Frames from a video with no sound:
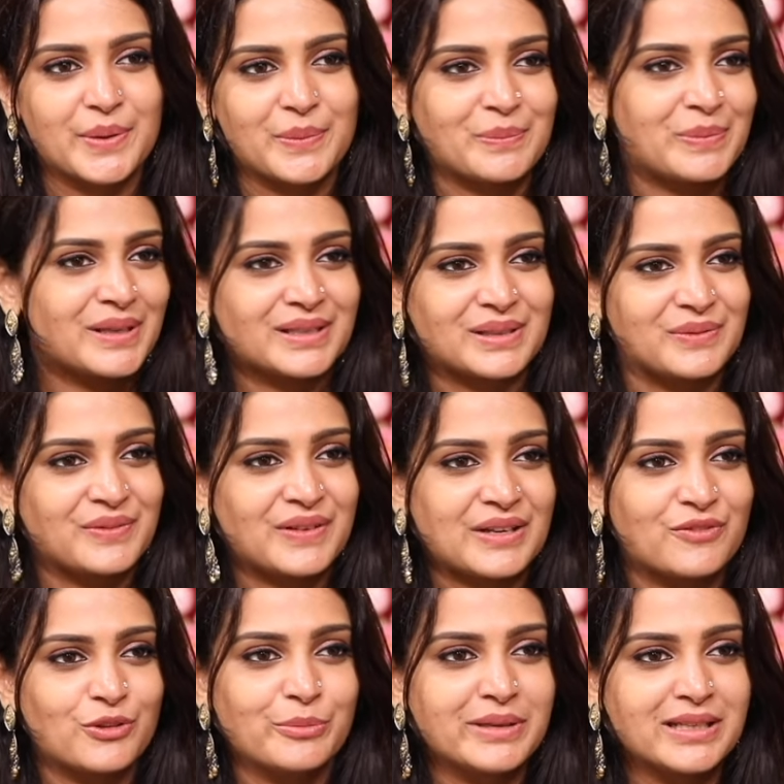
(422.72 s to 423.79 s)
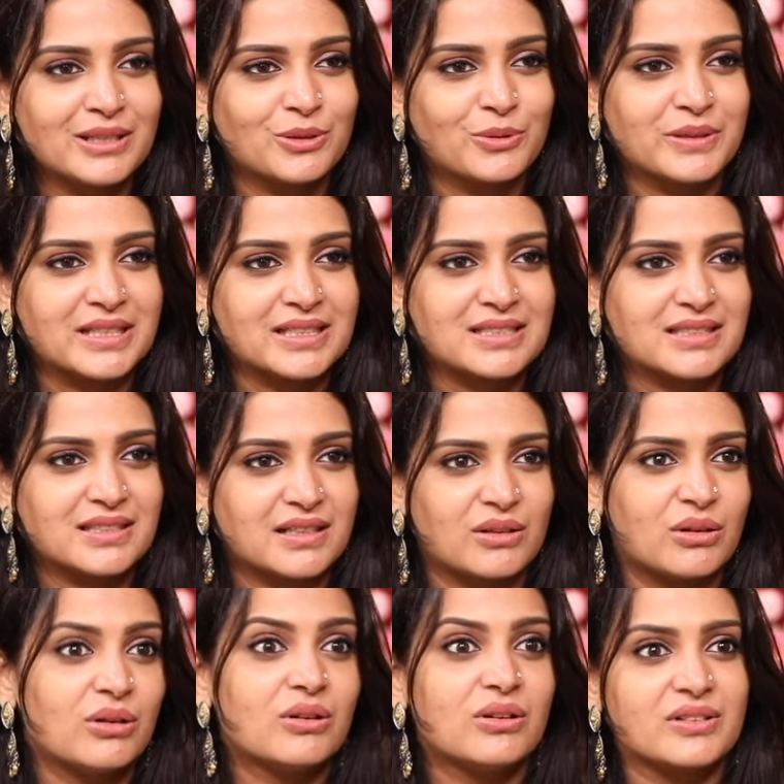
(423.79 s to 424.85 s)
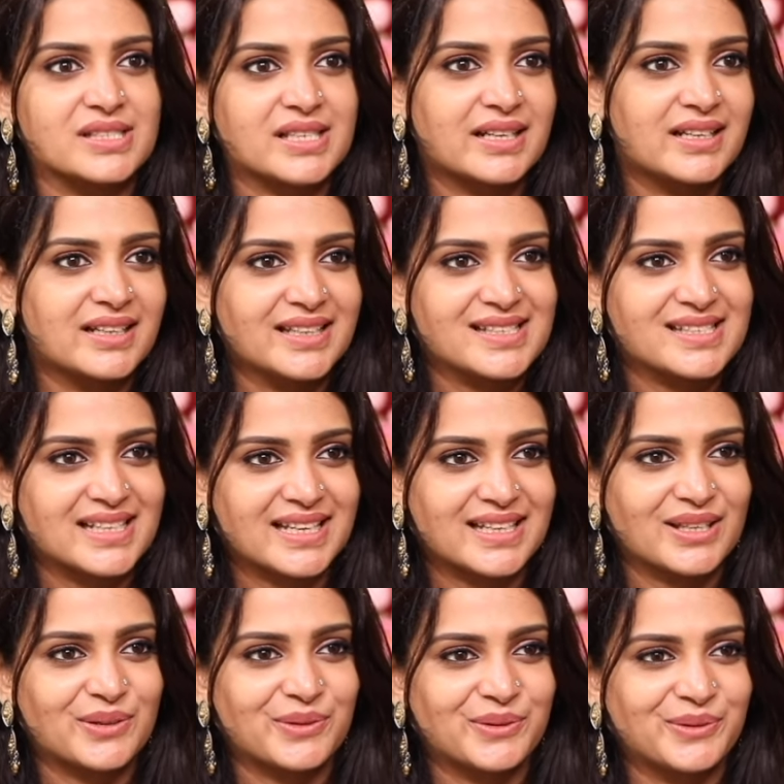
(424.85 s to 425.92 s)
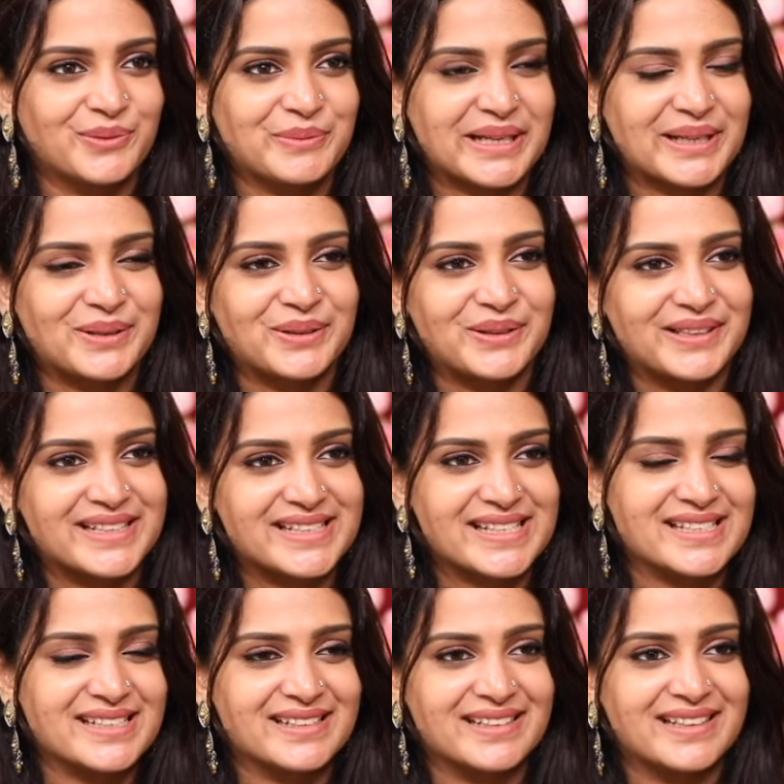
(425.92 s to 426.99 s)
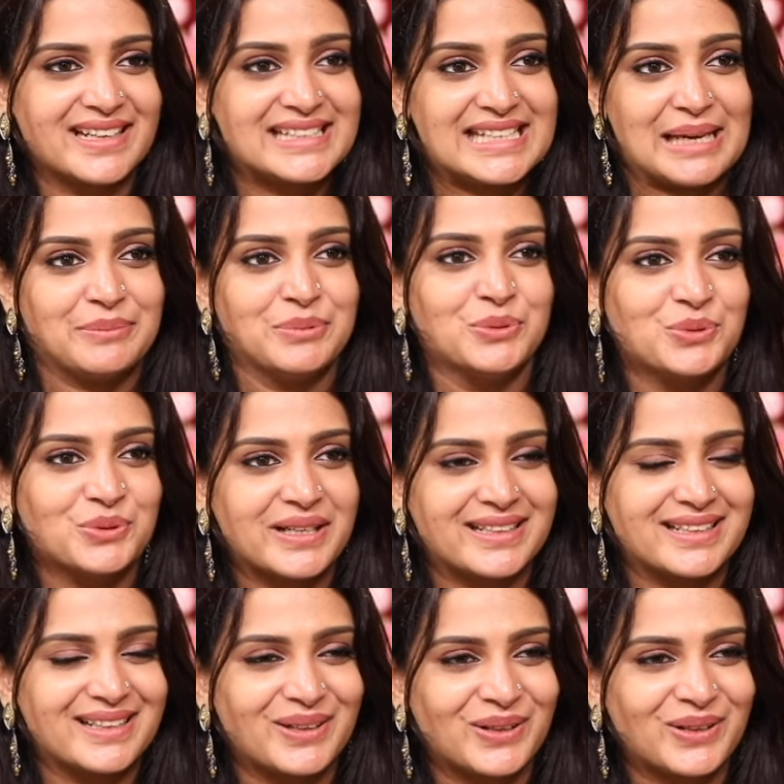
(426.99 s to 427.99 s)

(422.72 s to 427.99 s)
But when women do it, oh, suddenly it's like, you know, oh my God, it's such a taboo and